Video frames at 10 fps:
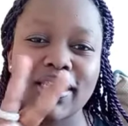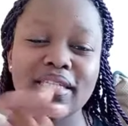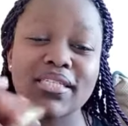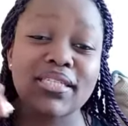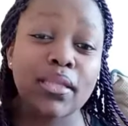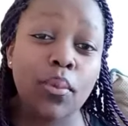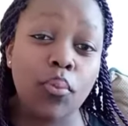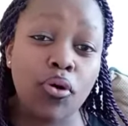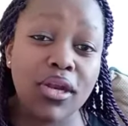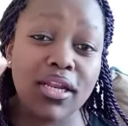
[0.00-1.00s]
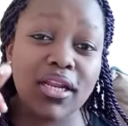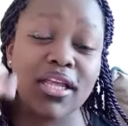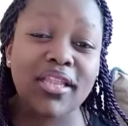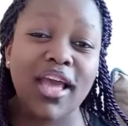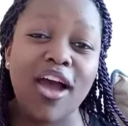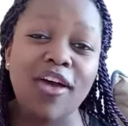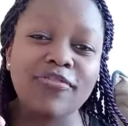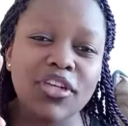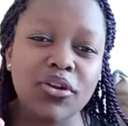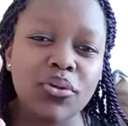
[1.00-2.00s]
That is in the morning, in the
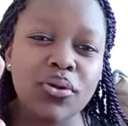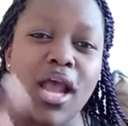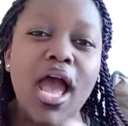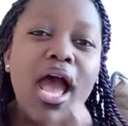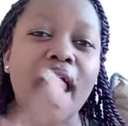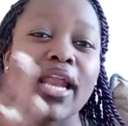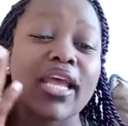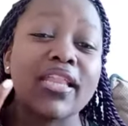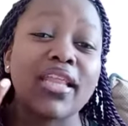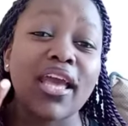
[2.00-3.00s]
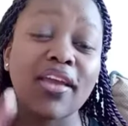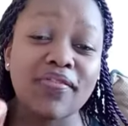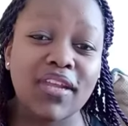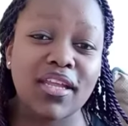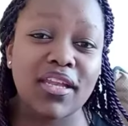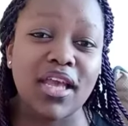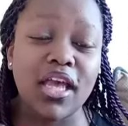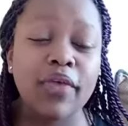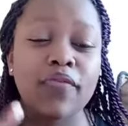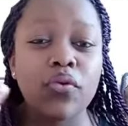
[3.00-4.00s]
afternoon, and in the evening.
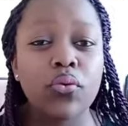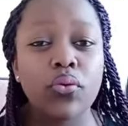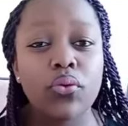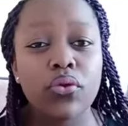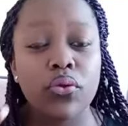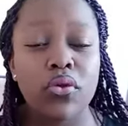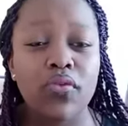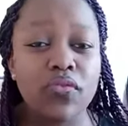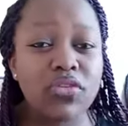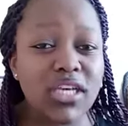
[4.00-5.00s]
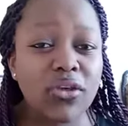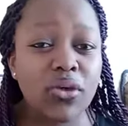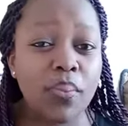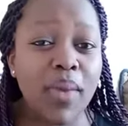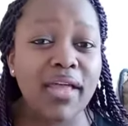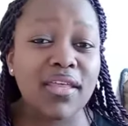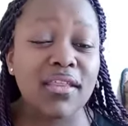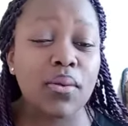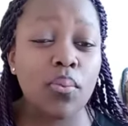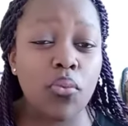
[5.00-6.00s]
If you take your bath
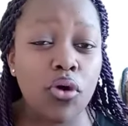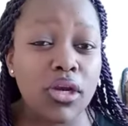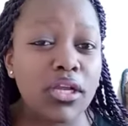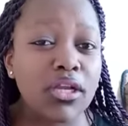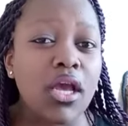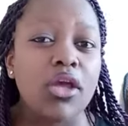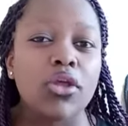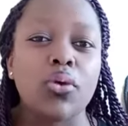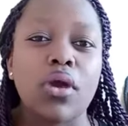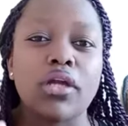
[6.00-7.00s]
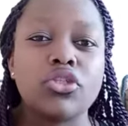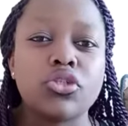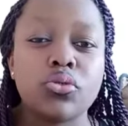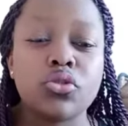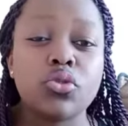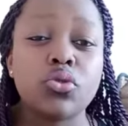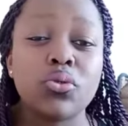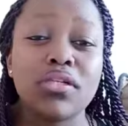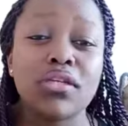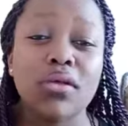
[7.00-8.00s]
in the morning, you can choose to do
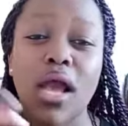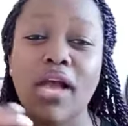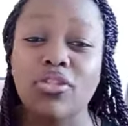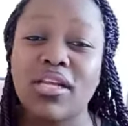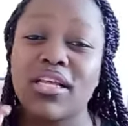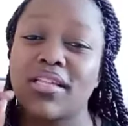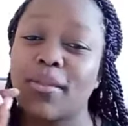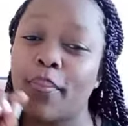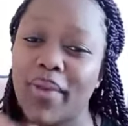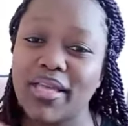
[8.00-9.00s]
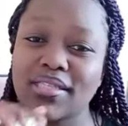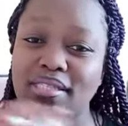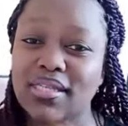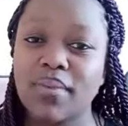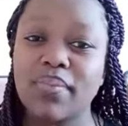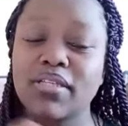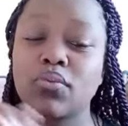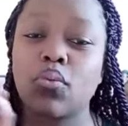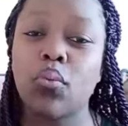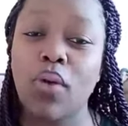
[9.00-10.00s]
it. Actually, the best time is
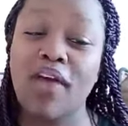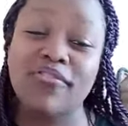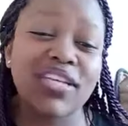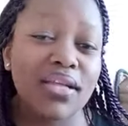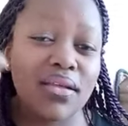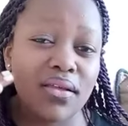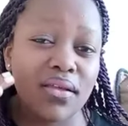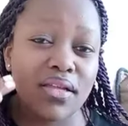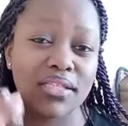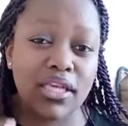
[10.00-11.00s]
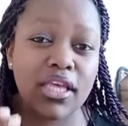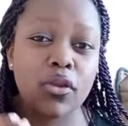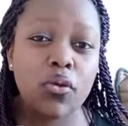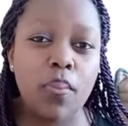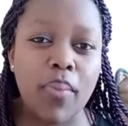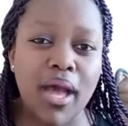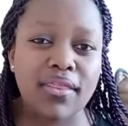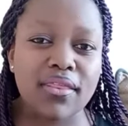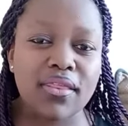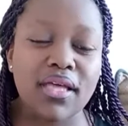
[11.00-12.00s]
after taking your bath.
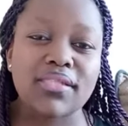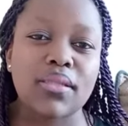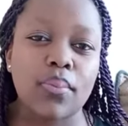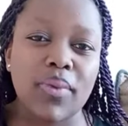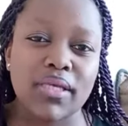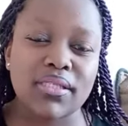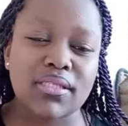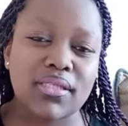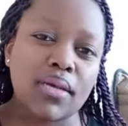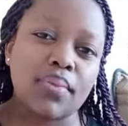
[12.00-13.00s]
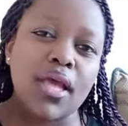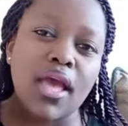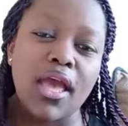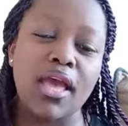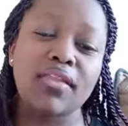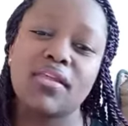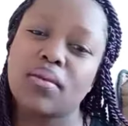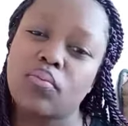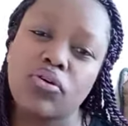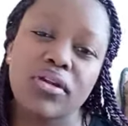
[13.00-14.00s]
That's the best time, either in
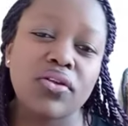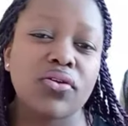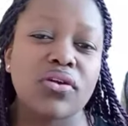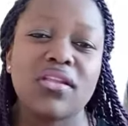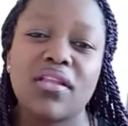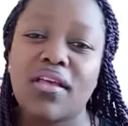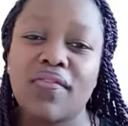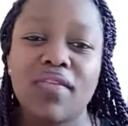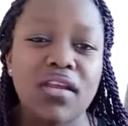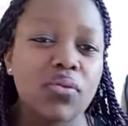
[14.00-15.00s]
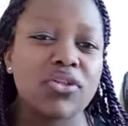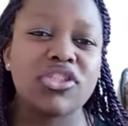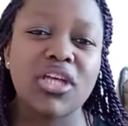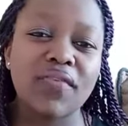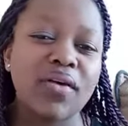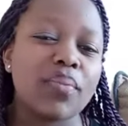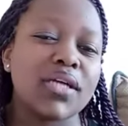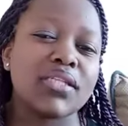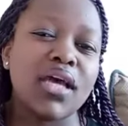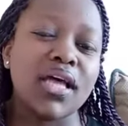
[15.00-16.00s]
the morning or in the evening, whichever.
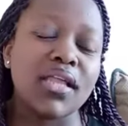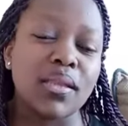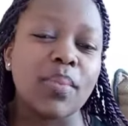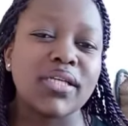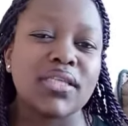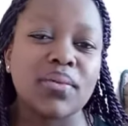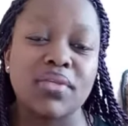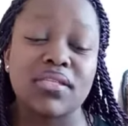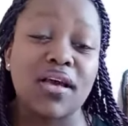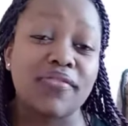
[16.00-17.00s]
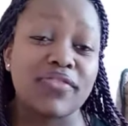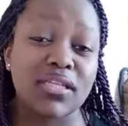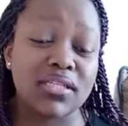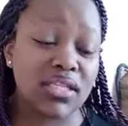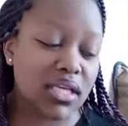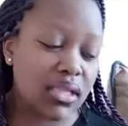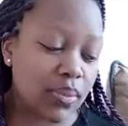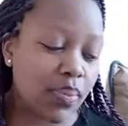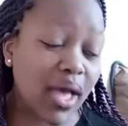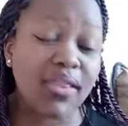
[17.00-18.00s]
But the best time is after taking the
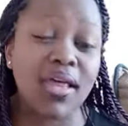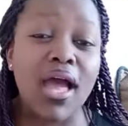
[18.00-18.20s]
bath.